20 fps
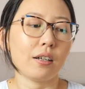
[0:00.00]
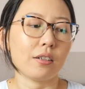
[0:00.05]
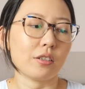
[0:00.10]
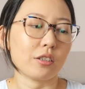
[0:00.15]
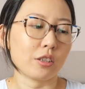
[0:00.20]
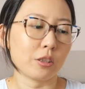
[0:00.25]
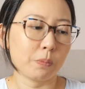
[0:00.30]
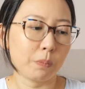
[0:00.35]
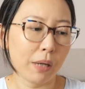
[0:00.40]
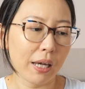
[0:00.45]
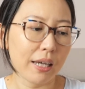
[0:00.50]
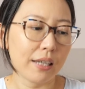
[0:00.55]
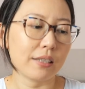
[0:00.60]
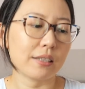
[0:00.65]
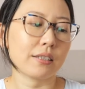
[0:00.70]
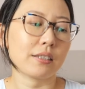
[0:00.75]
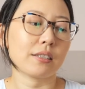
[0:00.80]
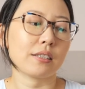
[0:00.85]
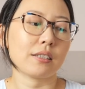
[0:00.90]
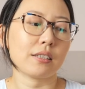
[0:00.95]
the
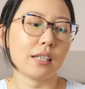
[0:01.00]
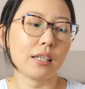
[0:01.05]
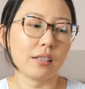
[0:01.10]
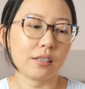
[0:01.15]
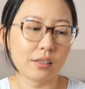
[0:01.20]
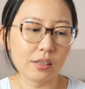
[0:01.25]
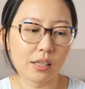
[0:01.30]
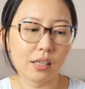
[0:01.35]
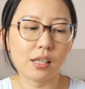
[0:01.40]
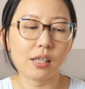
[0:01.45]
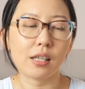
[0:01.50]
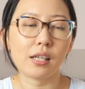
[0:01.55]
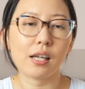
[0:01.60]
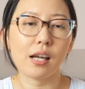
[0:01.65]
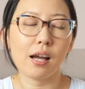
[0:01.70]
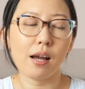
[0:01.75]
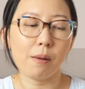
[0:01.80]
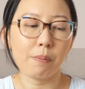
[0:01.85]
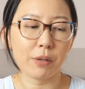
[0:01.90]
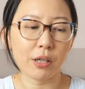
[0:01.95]
space in the city
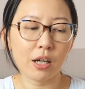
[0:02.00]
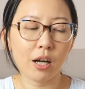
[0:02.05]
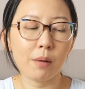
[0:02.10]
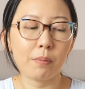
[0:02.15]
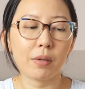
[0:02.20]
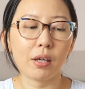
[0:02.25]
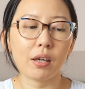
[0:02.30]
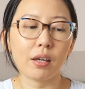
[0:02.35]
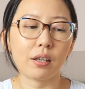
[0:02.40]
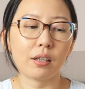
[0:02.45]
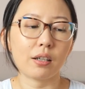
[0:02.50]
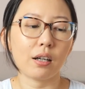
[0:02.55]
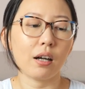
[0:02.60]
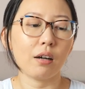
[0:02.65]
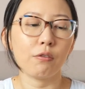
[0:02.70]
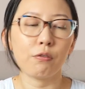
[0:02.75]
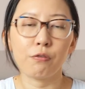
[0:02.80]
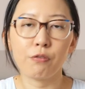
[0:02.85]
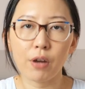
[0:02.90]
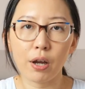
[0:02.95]
are becoming
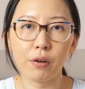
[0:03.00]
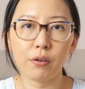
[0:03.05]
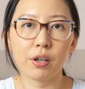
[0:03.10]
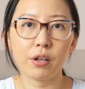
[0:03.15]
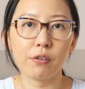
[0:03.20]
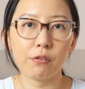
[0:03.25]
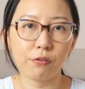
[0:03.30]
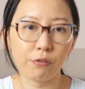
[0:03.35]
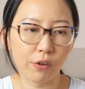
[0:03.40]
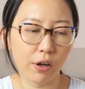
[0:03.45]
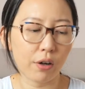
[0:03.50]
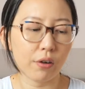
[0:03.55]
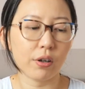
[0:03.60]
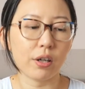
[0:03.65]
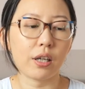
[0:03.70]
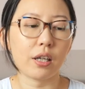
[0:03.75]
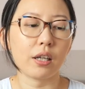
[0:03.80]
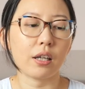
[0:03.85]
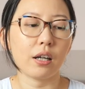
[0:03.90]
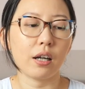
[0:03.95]
very,
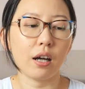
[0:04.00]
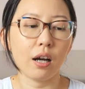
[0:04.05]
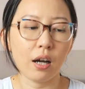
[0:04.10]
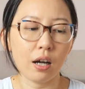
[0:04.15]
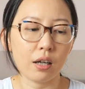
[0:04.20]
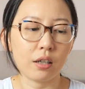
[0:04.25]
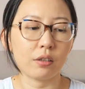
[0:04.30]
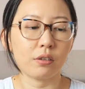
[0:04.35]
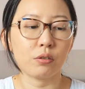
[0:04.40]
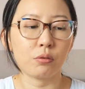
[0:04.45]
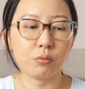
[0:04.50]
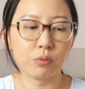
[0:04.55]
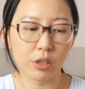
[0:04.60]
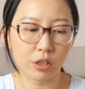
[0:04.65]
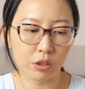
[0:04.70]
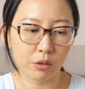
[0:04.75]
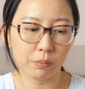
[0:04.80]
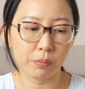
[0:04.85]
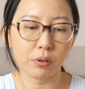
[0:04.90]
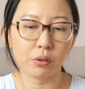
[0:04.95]
very
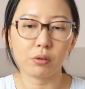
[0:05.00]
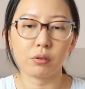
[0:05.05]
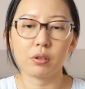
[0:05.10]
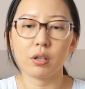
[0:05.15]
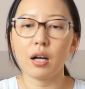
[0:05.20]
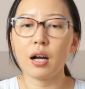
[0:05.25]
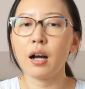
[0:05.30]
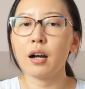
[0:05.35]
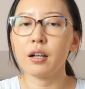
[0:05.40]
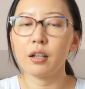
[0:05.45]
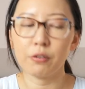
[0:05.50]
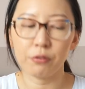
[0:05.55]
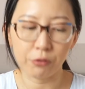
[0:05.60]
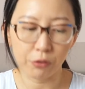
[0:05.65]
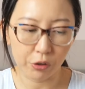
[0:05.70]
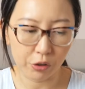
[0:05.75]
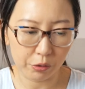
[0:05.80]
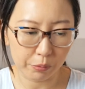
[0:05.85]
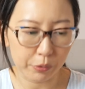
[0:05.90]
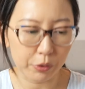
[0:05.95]
unreachable,
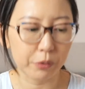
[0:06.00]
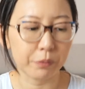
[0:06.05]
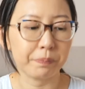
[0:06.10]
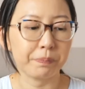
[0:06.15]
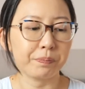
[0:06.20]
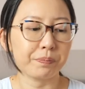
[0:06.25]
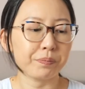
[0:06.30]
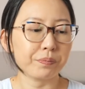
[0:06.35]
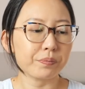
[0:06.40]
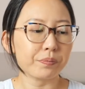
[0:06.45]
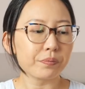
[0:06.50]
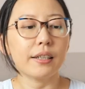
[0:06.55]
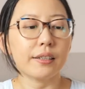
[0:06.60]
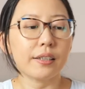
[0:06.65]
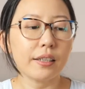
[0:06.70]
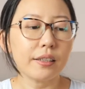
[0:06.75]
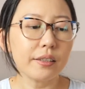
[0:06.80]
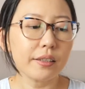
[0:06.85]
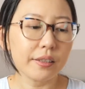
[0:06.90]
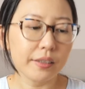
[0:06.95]
unaffordable.
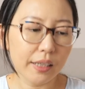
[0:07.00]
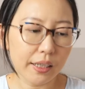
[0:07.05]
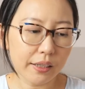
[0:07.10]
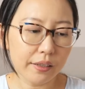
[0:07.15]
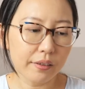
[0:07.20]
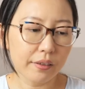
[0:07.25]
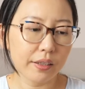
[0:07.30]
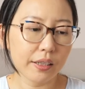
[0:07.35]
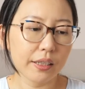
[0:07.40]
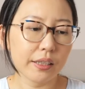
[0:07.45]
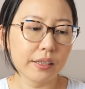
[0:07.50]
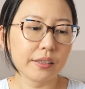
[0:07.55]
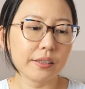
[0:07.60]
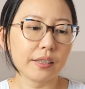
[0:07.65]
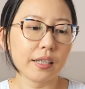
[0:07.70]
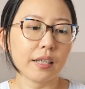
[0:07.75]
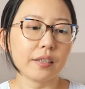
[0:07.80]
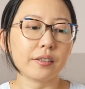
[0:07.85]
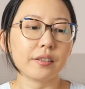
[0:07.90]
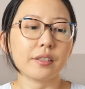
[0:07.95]
Then the second thing is
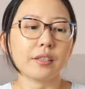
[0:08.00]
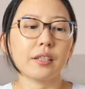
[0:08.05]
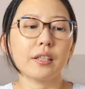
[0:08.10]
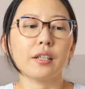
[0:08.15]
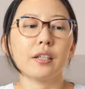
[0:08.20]
that